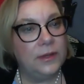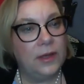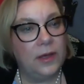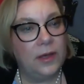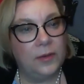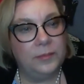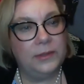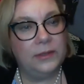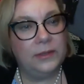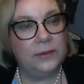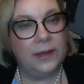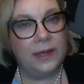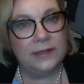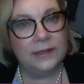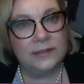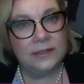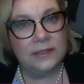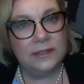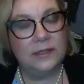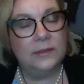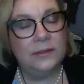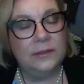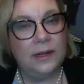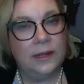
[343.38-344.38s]
to help you
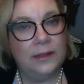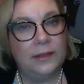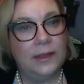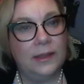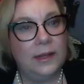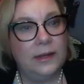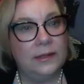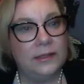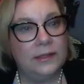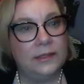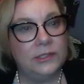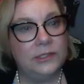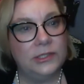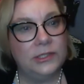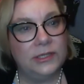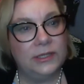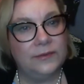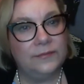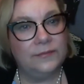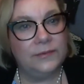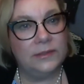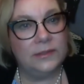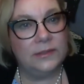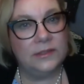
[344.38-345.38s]
execute on that
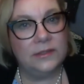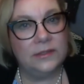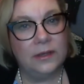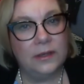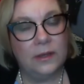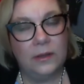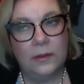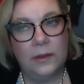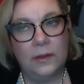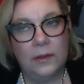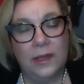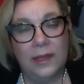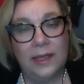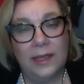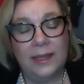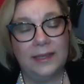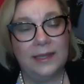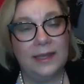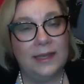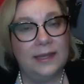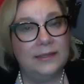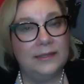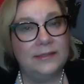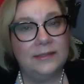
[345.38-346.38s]
initiative. And so
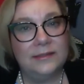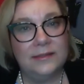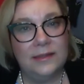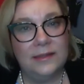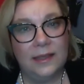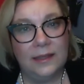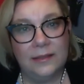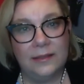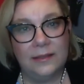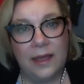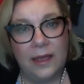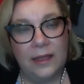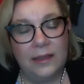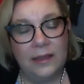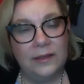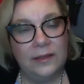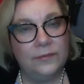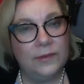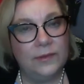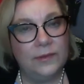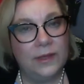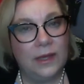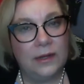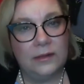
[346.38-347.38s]
in cases like
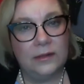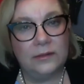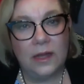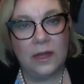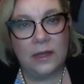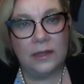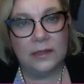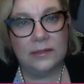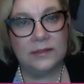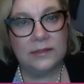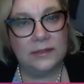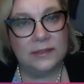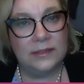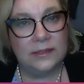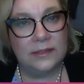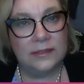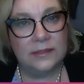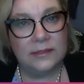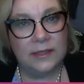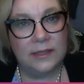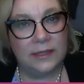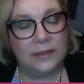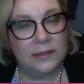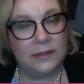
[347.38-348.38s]
that, you've got a long
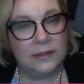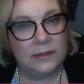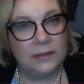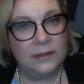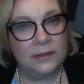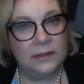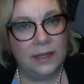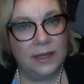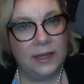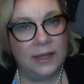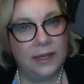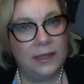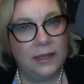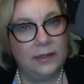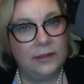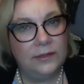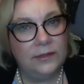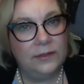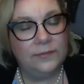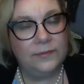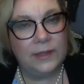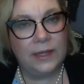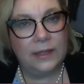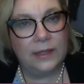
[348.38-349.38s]
sales cycle
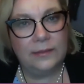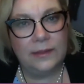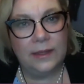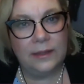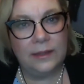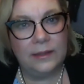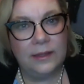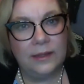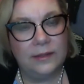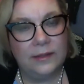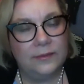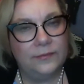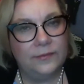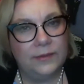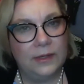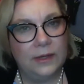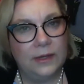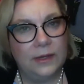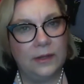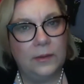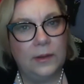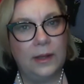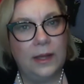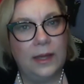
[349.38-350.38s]
and you've got that kind
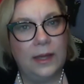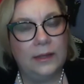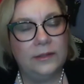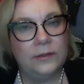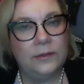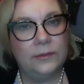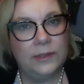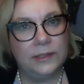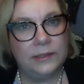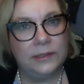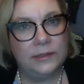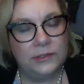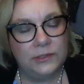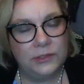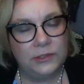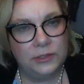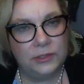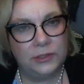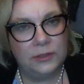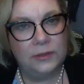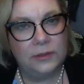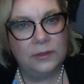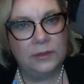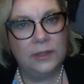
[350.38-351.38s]
of, ongoing
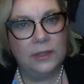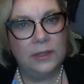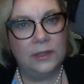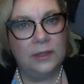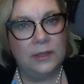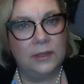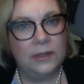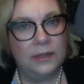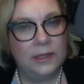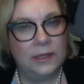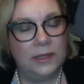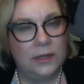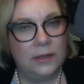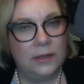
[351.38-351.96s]
initial,